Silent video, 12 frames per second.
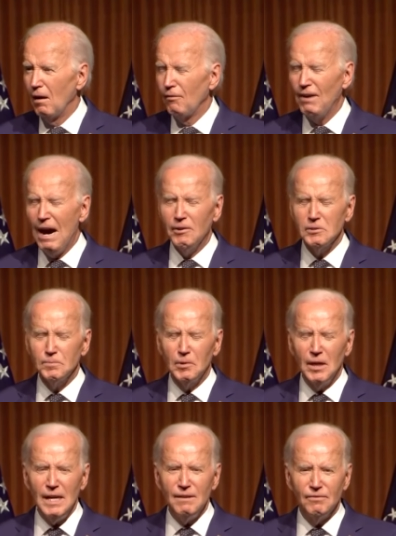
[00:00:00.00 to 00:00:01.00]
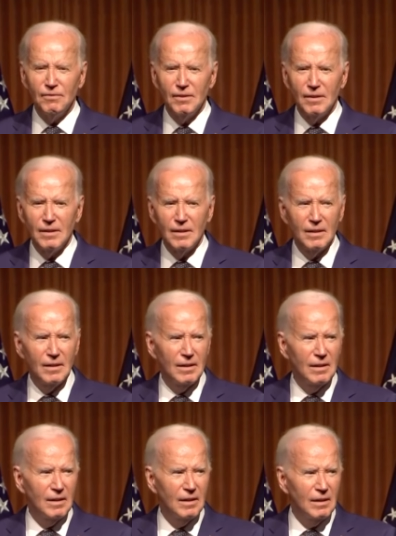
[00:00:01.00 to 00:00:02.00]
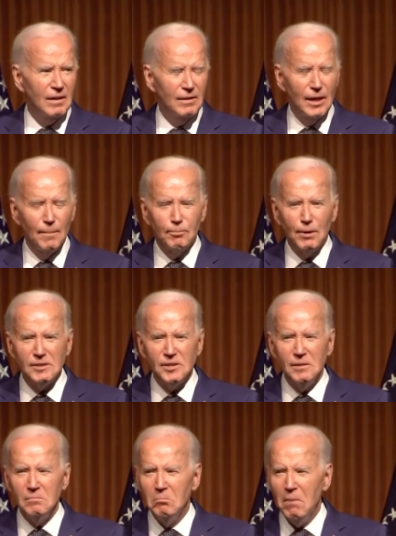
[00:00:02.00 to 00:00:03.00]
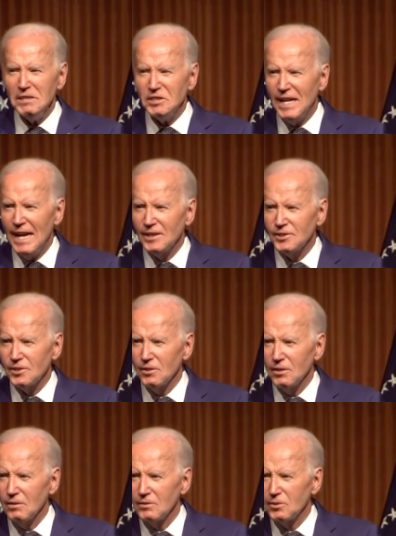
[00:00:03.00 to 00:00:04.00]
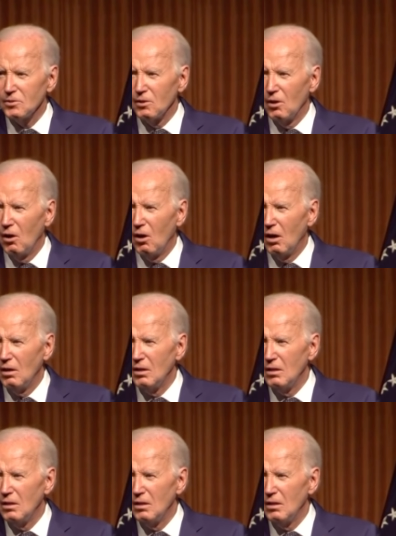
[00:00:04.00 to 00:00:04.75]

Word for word: our founders' belief that president must answer to the law